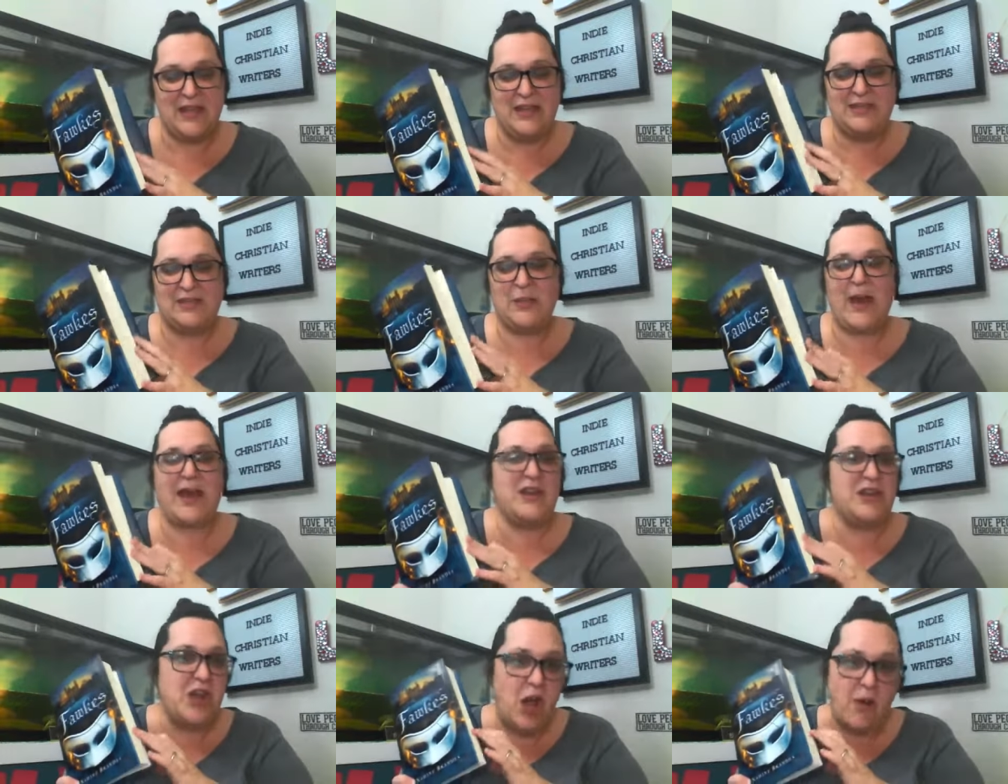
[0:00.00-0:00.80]
So I
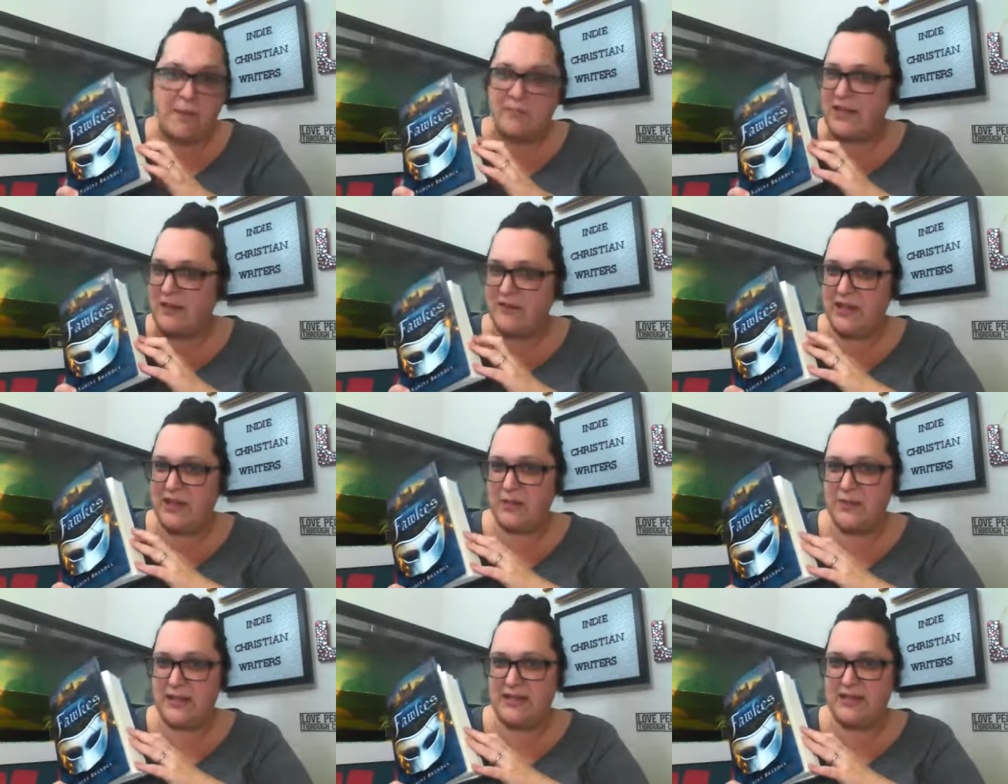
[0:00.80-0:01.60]
know I'm definitely
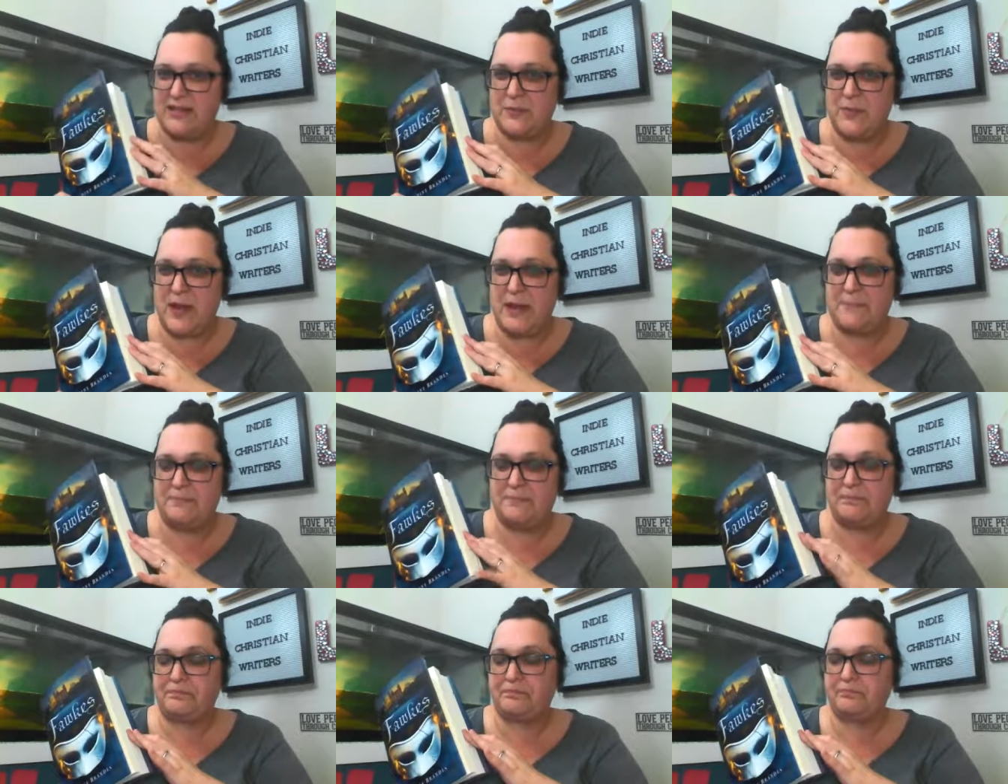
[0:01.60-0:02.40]
going to read this one
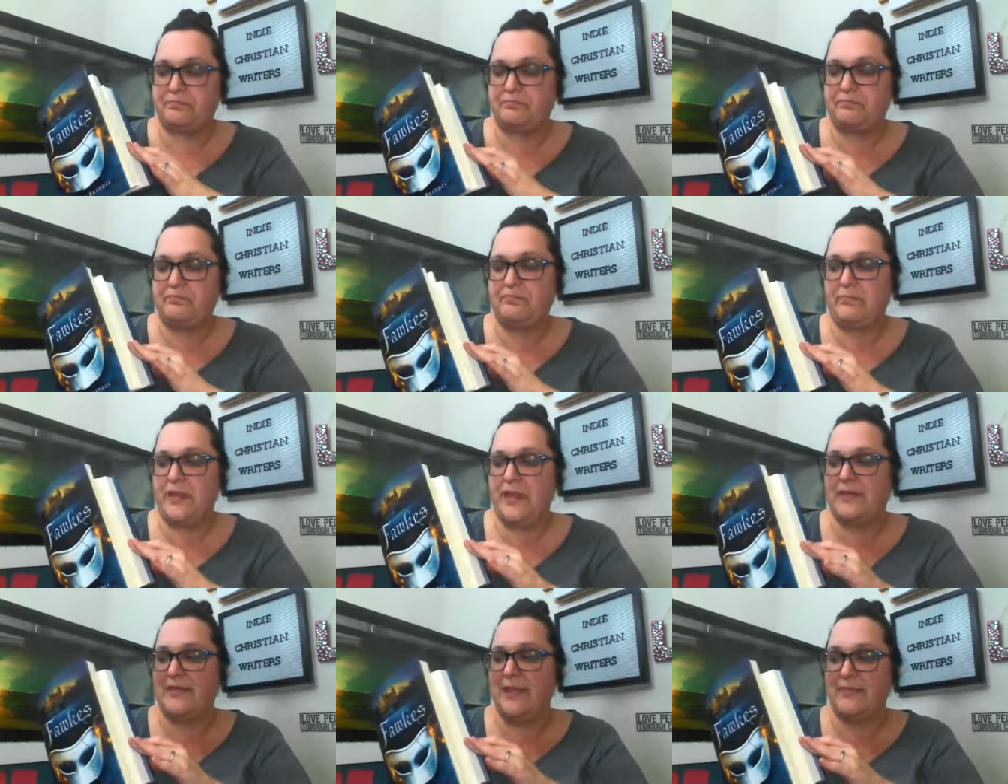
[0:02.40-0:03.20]

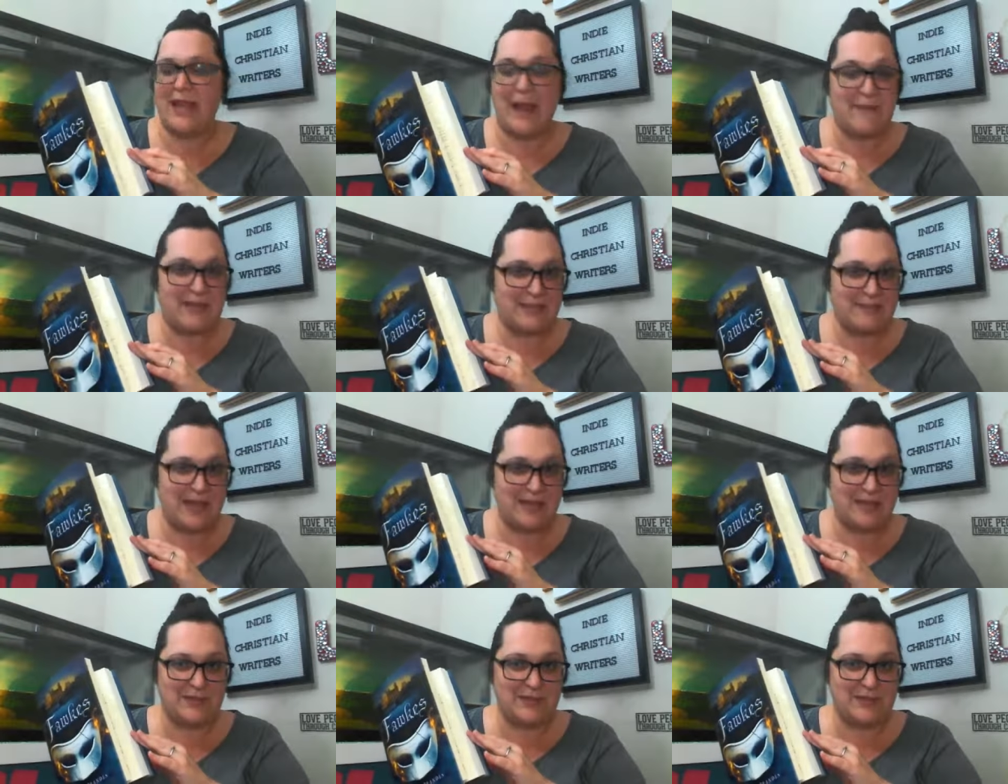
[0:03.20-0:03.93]
sometime this month.